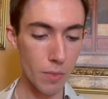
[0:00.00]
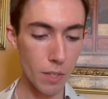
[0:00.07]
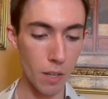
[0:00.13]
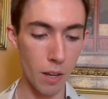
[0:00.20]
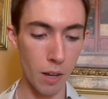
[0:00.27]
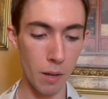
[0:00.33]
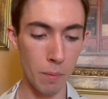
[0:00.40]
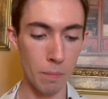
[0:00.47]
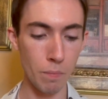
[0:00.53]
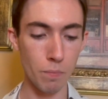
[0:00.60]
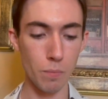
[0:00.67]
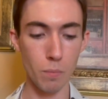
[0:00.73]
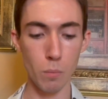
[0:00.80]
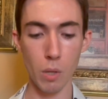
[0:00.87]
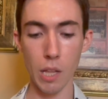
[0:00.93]

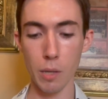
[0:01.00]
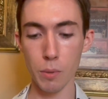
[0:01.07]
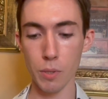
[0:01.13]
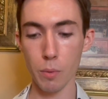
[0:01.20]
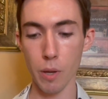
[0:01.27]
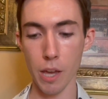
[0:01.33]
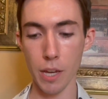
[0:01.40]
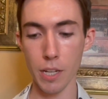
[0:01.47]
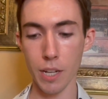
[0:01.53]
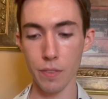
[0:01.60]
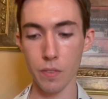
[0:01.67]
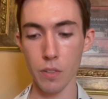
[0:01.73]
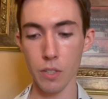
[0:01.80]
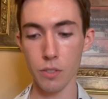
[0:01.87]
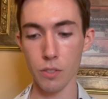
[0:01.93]
while I was away, I
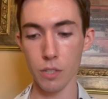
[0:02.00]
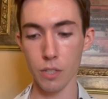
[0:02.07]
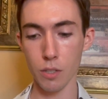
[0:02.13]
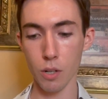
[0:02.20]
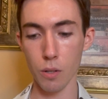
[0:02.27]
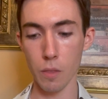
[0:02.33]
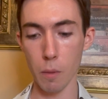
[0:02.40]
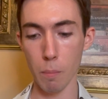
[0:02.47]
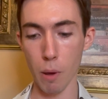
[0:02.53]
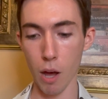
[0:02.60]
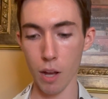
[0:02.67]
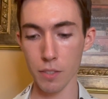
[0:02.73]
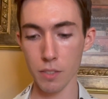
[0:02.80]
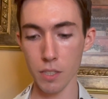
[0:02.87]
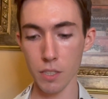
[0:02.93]
got these. They're called the
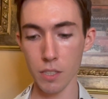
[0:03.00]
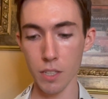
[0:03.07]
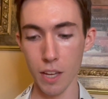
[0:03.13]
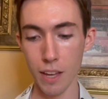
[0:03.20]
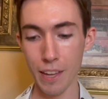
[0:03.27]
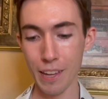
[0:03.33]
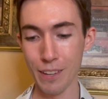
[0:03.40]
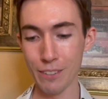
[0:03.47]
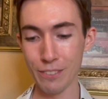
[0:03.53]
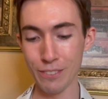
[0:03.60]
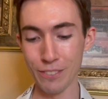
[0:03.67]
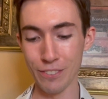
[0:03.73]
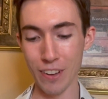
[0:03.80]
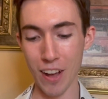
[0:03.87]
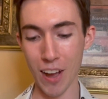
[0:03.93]
Posi
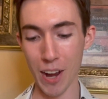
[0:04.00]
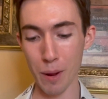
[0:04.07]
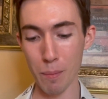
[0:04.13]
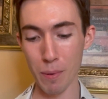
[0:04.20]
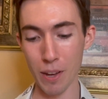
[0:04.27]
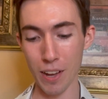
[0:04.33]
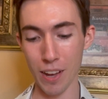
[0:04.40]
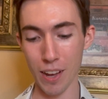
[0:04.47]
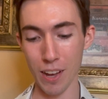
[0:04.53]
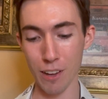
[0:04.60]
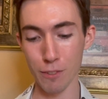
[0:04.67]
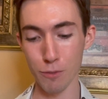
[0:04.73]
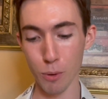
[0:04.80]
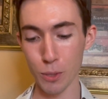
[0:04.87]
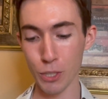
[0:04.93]

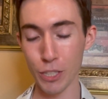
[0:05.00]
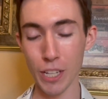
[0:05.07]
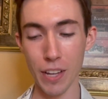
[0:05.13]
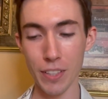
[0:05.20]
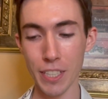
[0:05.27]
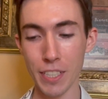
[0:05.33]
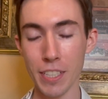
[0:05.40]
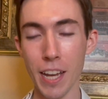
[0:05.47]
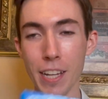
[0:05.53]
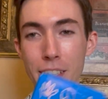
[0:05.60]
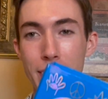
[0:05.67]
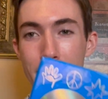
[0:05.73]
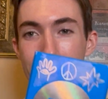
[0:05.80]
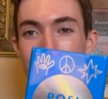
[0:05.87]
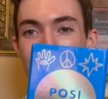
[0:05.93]
Vibe fortune-telling
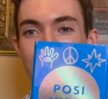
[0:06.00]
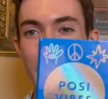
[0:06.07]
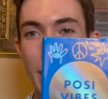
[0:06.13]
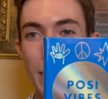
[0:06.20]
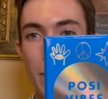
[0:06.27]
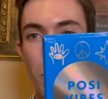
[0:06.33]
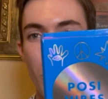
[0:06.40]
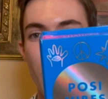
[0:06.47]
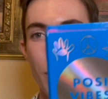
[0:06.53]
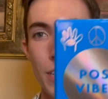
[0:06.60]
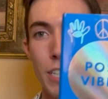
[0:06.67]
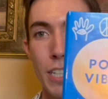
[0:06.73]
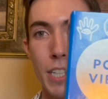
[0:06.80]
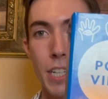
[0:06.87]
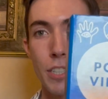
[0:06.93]
dice. It's more of
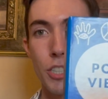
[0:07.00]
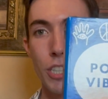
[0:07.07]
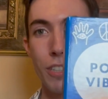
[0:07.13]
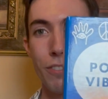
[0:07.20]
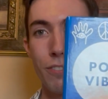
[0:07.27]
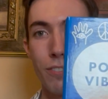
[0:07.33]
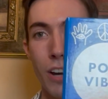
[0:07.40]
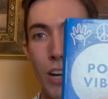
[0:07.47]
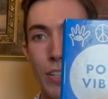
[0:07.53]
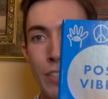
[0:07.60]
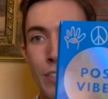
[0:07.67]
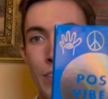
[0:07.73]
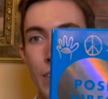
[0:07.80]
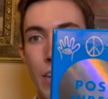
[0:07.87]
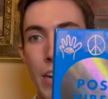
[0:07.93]
like a kitschy,
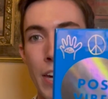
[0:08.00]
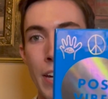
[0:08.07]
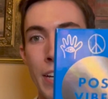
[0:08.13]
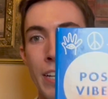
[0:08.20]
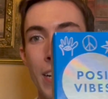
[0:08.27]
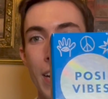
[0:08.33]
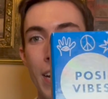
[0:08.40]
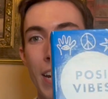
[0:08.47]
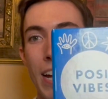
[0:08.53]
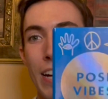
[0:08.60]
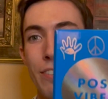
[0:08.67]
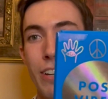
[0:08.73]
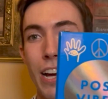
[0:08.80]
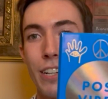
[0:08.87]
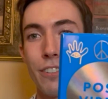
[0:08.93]
fun thing.
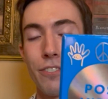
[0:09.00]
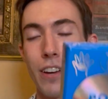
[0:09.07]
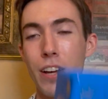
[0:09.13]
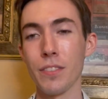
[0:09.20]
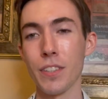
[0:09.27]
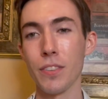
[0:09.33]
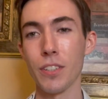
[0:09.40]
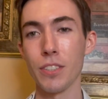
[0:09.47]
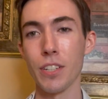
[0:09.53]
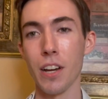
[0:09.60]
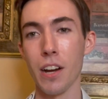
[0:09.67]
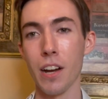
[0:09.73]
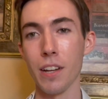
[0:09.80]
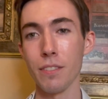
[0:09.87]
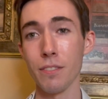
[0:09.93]
I've kind of found that they're
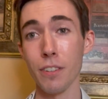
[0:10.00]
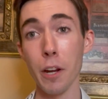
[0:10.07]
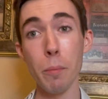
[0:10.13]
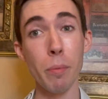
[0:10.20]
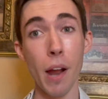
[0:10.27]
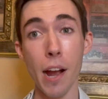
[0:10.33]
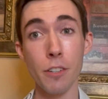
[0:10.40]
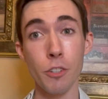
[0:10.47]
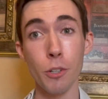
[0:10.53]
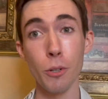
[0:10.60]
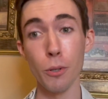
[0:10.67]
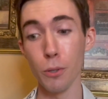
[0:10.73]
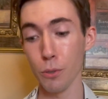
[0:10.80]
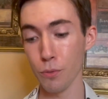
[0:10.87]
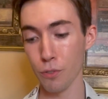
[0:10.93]
not very
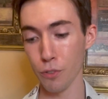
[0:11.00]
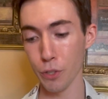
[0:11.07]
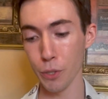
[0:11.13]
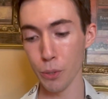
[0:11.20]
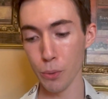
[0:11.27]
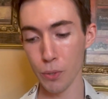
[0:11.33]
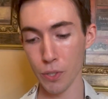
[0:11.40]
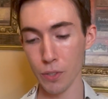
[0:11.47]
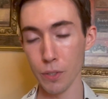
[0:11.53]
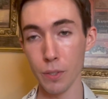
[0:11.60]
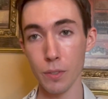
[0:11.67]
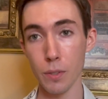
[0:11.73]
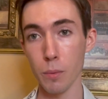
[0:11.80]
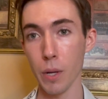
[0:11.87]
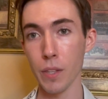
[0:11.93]
practical for use, at
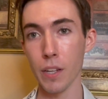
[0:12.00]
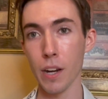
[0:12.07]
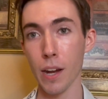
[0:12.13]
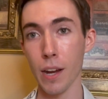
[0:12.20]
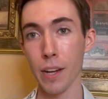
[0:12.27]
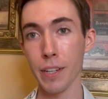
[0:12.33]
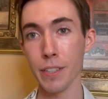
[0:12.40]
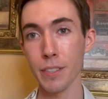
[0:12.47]
least the way that I